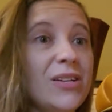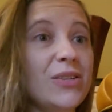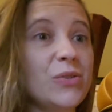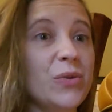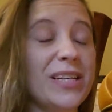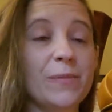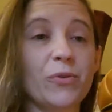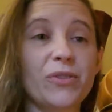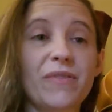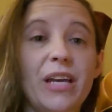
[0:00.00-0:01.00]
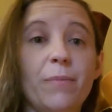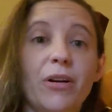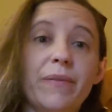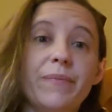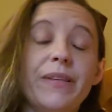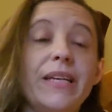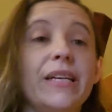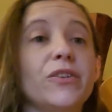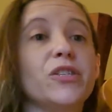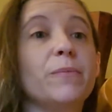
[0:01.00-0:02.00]
So that's most of the A part.
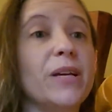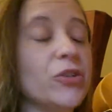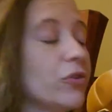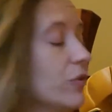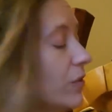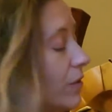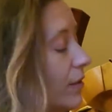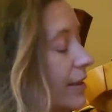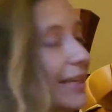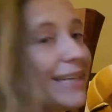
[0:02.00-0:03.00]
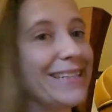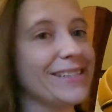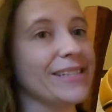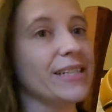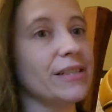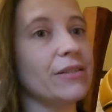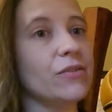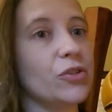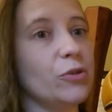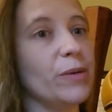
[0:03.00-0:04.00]
Here's the measure that ends it, or the
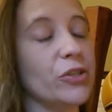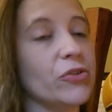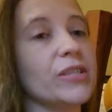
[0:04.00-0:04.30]
2 measures